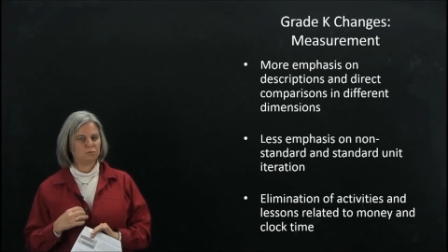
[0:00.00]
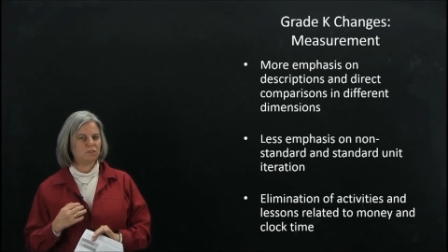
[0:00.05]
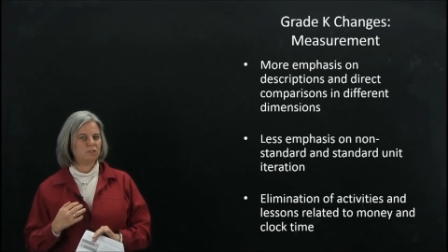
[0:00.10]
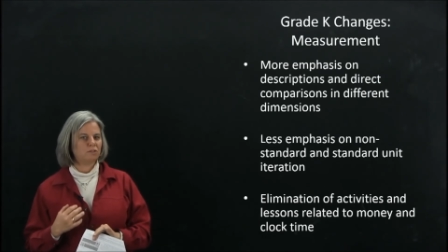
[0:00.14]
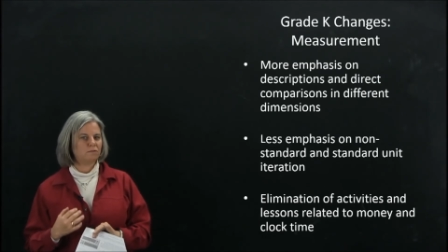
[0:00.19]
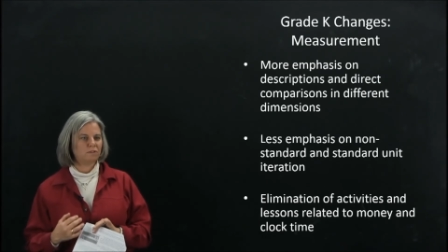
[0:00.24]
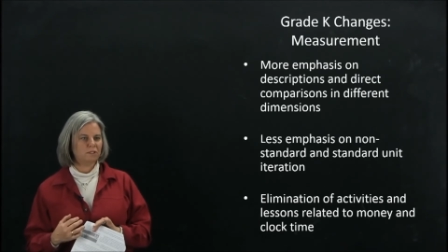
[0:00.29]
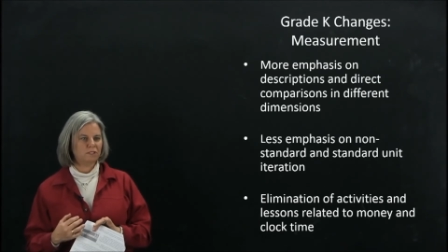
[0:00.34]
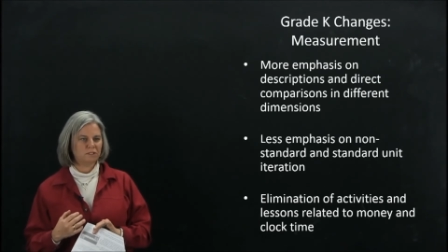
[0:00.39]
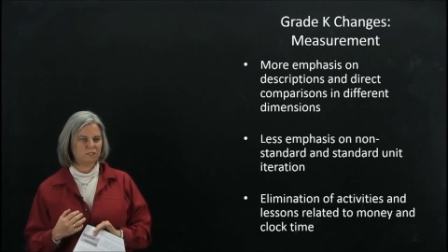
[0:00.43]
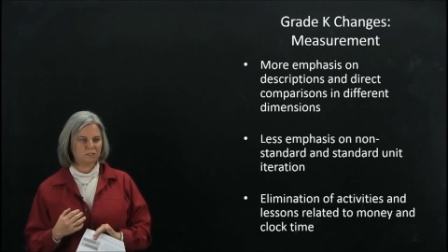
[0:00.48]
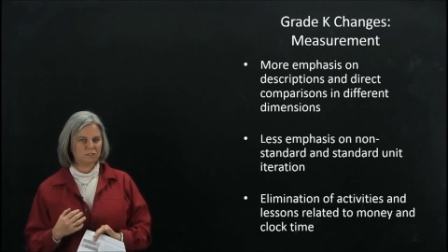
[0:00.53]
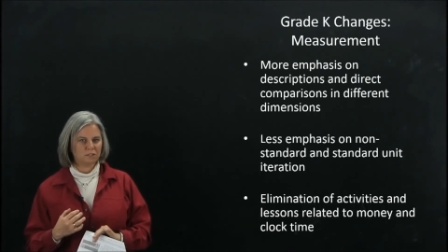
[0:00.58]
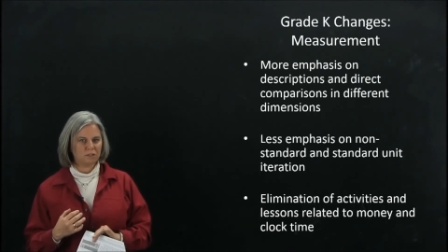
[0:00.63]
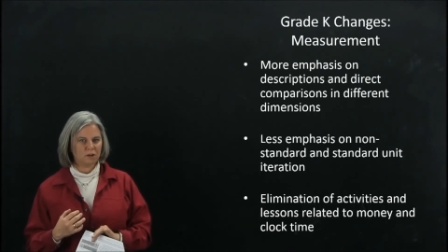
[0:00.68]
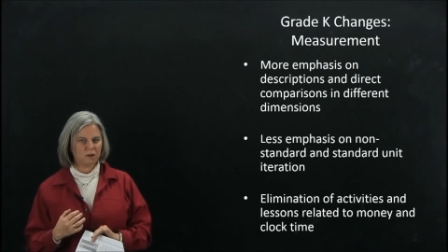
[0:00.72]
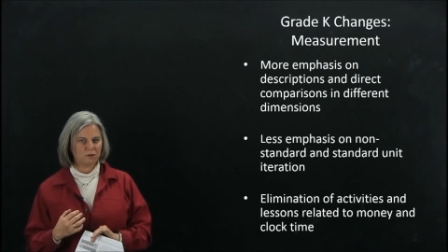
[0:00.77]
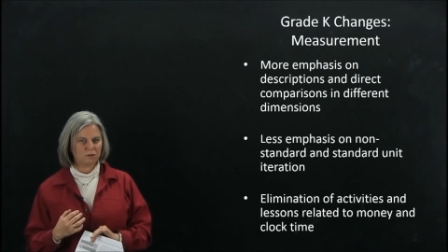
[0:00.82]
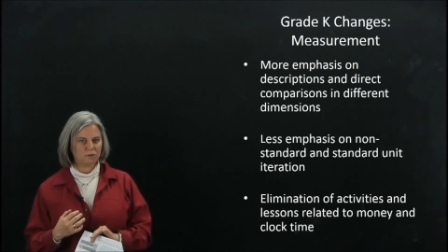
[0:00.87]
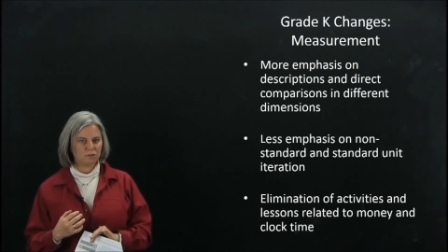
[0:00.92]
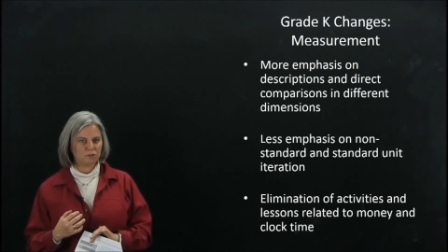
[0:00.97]
which of these is
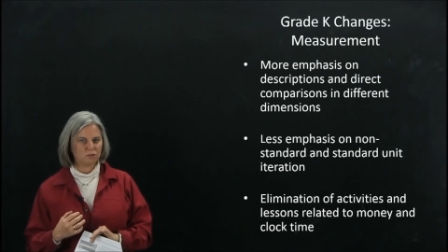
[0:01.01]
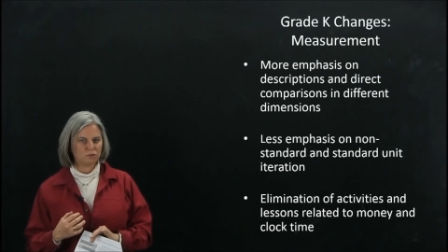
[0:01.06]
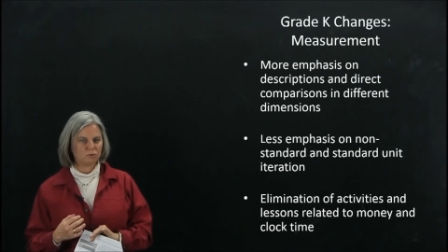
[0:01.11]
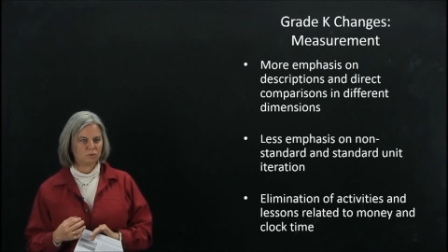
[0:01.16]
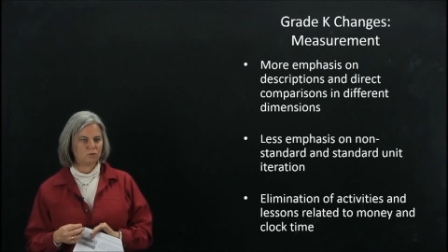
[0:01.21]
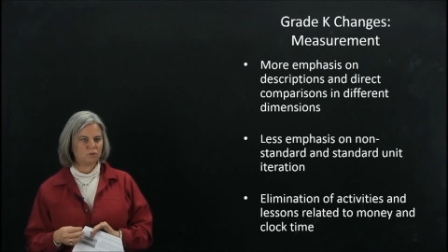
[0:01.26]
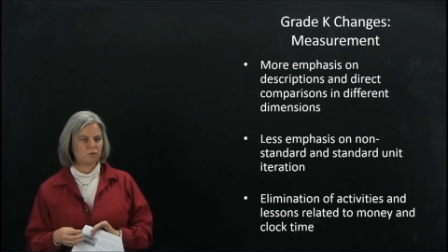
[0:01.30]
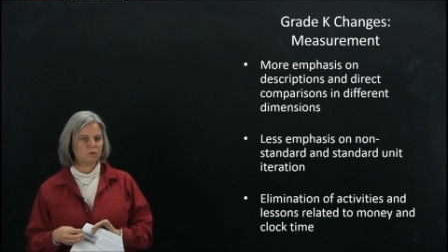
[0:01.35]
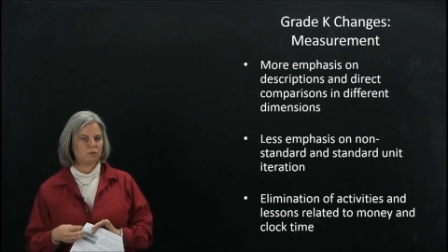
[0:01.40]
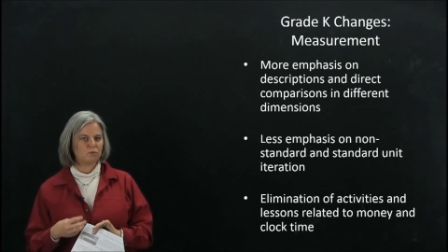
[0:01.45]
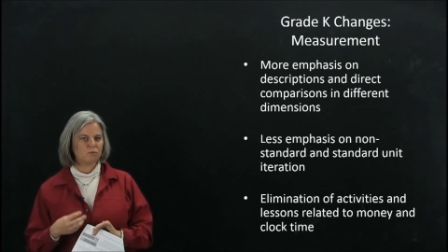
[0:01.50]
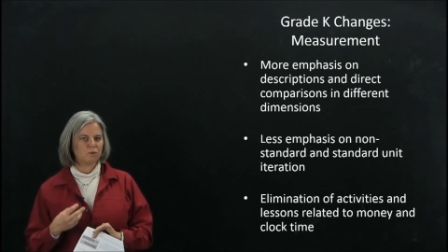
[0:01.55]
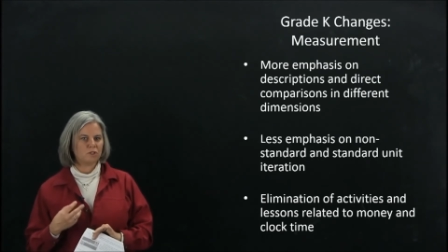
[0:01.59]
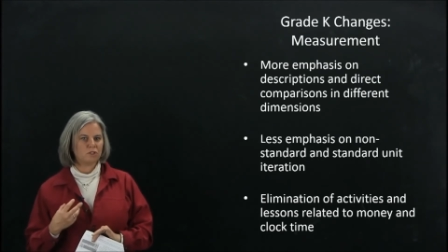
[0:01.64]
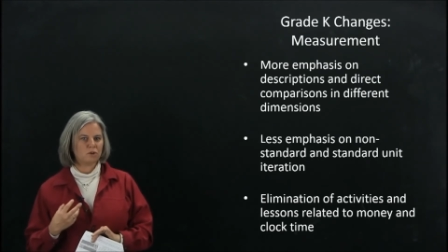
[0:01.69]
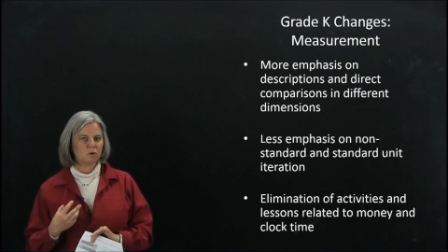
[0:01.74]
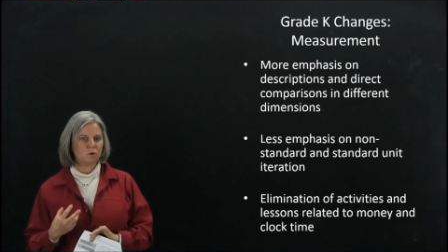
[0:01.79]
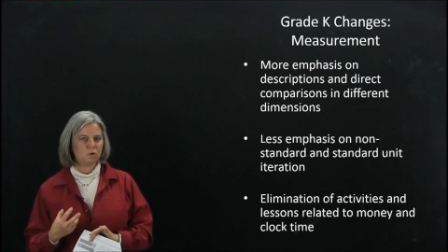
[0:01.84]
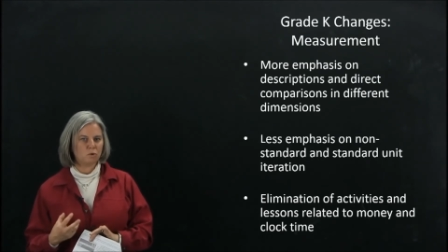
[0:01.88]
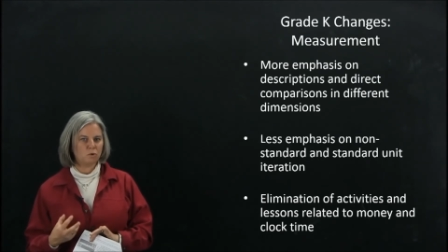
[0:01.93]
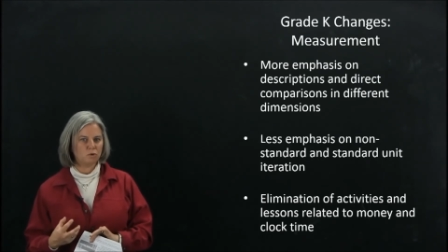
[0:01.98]
longer, shorter, which
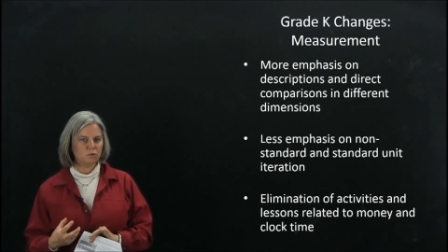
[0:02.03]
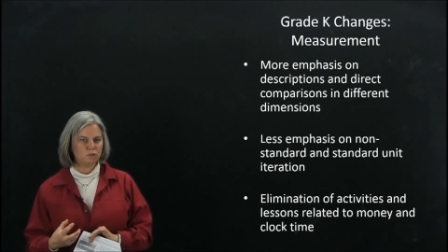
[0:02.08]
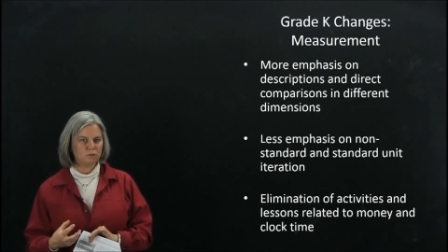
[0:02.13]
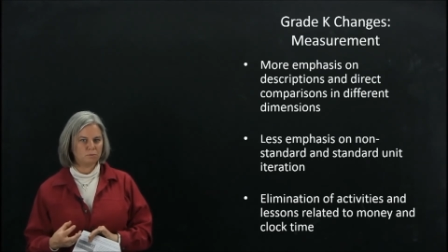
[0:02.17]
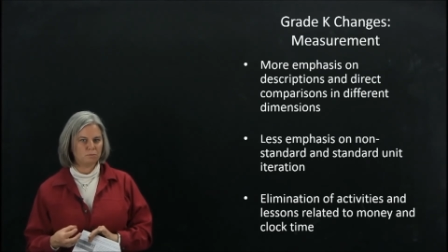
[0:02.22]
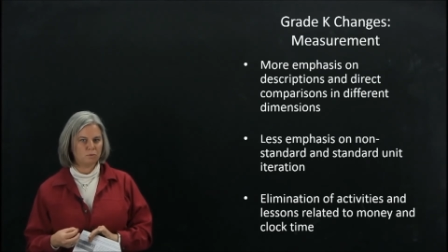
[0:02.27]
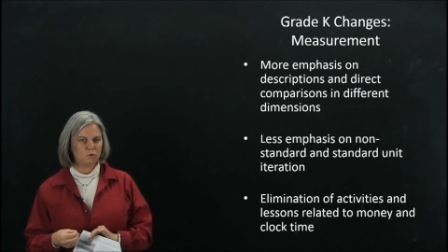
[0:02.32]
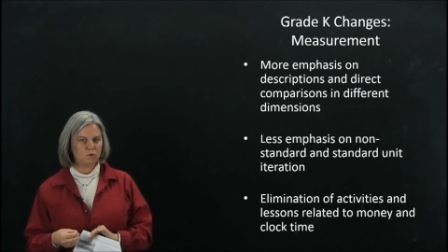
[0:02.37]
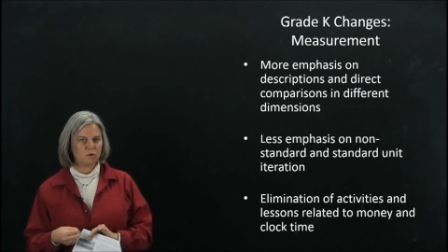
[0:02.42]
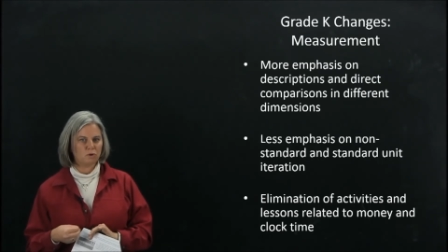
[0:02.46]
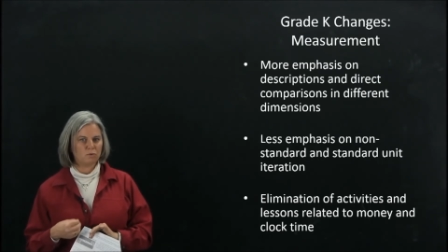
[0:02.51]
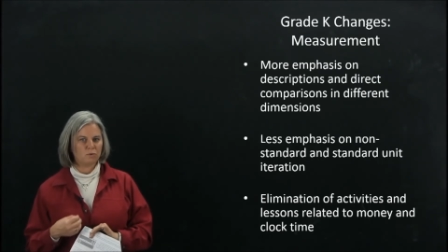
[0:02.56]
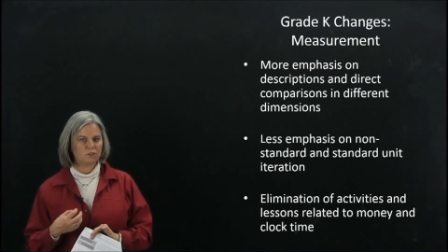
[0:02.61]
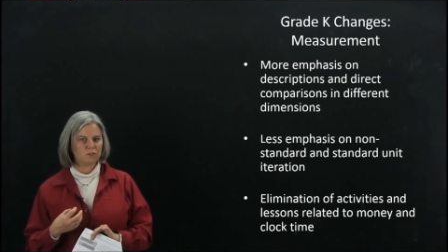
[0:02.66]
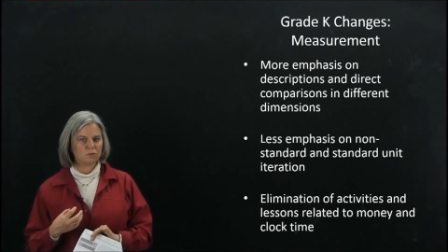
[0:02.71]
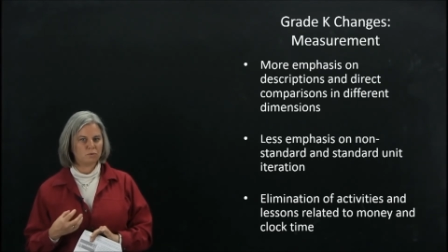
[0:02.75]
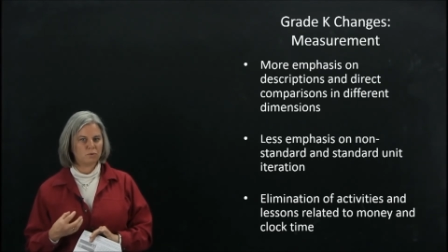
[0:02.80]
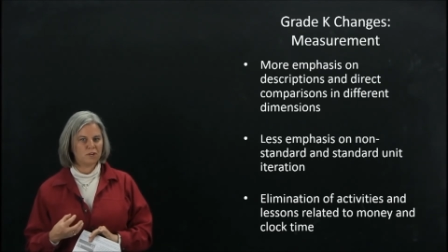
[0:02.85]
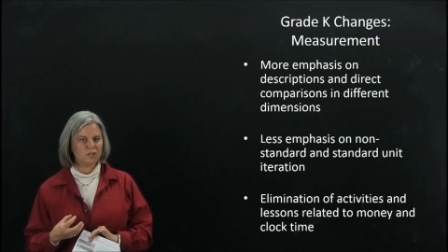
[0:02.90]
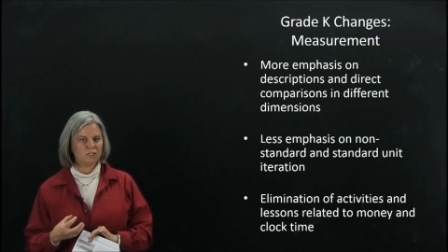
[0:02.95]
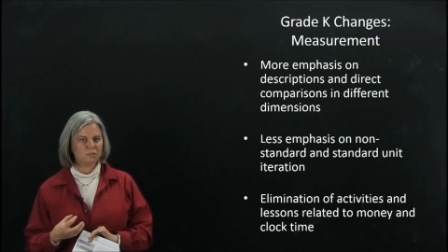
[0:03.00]
holds more,
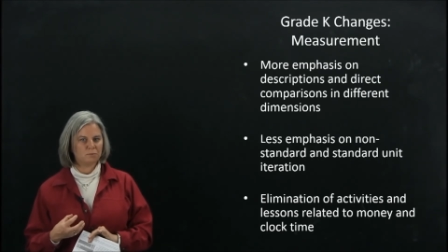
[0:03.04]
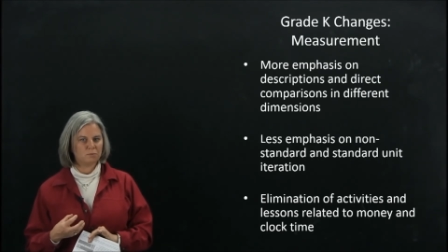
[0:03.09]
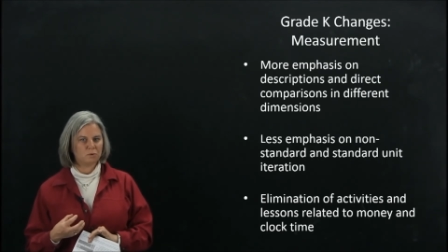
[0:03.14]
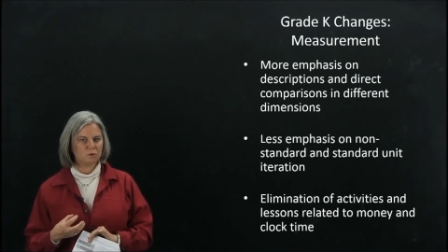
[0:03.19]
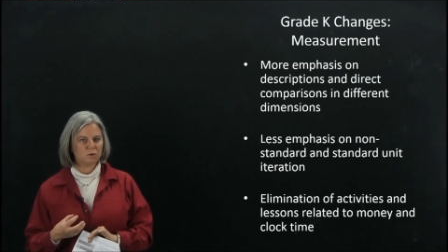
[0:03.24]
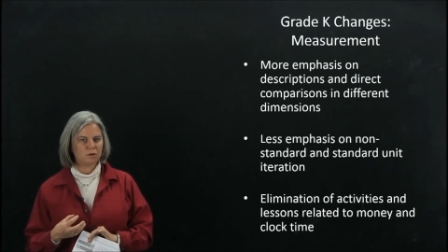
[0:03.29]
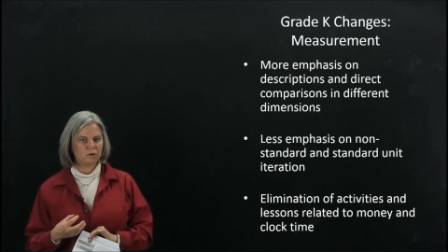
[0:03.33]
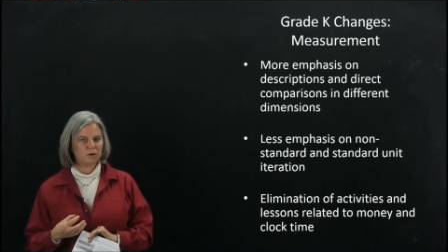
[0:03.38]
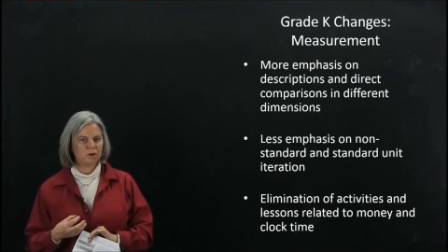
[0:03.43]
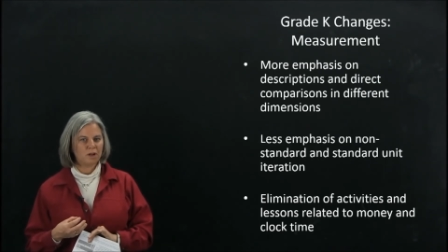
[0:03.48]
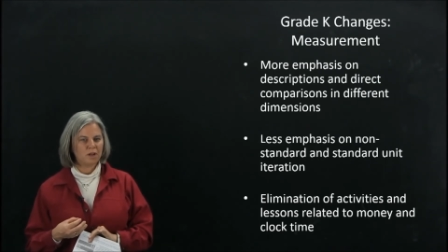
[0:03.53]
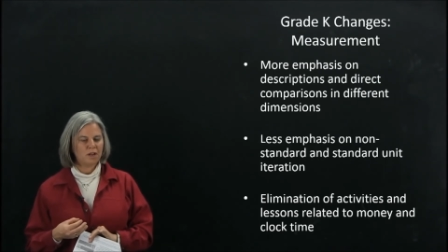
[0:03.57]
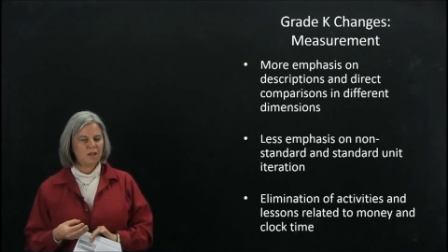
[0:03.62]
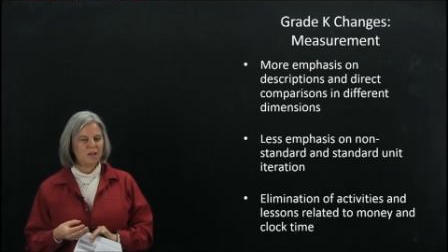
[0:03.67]
which weighs more.